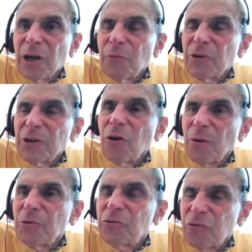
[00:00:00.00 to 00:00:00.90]
And when
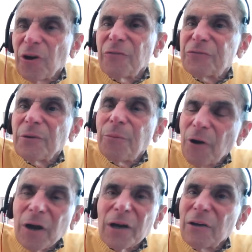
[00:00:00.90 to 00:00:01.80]
Gorbachev
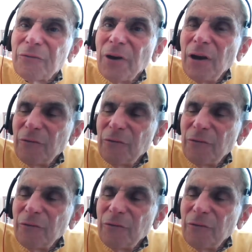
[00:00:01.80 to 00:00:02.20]
departed